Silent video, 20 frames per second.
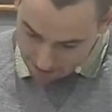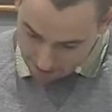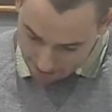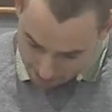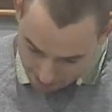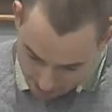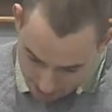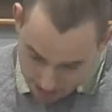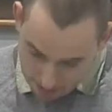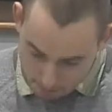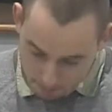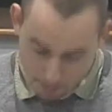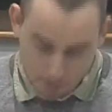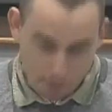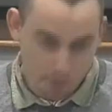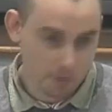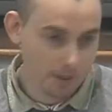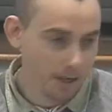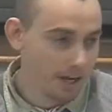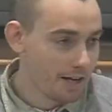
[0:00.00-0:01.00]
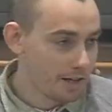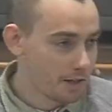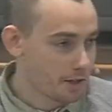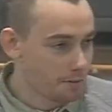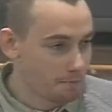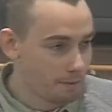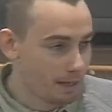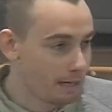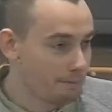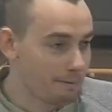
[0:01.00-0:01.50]
disciples
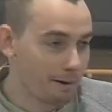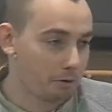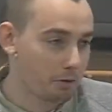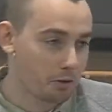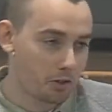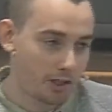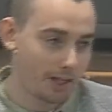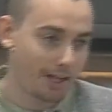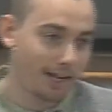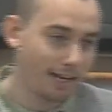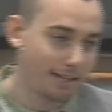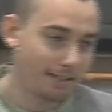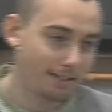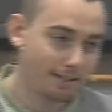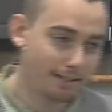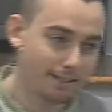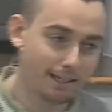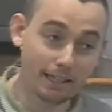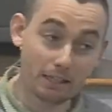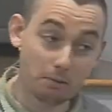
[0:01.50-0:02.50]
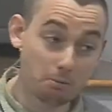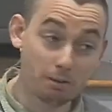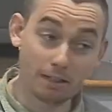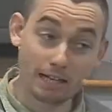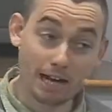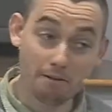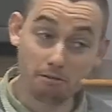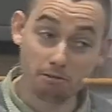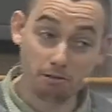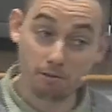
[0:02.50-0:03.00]
something about Jesus that they would
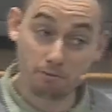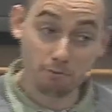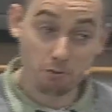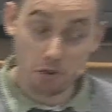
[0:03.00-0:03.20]
never have